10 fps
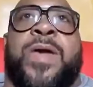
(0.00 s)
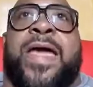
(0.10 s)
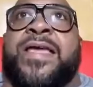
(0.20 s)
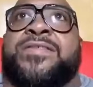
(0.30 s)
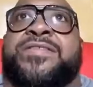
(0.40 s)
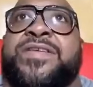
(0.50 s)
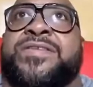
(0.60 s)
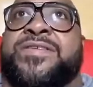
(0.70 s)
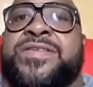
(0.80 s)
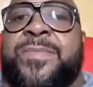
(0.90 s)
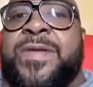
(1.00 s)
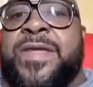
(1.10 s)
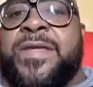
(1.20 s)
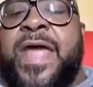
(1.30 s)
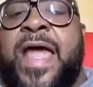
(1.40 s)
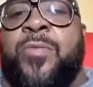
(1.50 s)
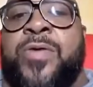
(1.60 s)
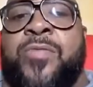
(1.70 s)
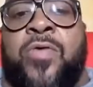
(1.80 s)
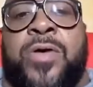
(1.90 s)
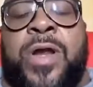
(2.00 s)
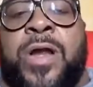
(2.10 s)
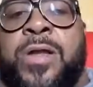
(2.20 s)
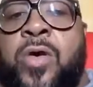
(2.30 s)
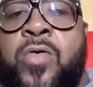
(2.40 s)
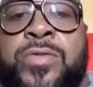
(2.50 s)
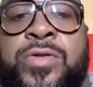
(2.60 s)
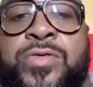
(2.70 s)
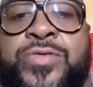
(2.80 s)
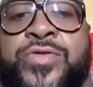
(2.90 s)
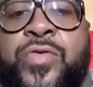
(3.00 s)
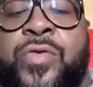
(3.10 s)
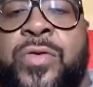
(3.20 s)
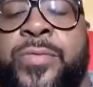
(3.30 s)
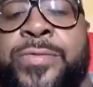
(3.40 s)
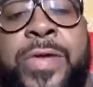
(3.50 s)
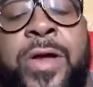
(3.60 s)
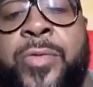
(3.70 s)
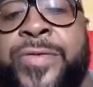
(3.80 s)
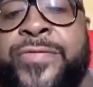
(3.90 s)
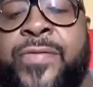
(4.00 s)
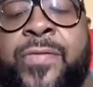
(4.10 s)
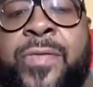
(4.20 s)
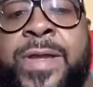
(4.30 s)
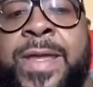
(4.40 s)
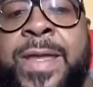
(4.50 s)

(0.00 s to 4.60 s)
I guess tensions have been getting high. We were on our own little tour. We was always touring.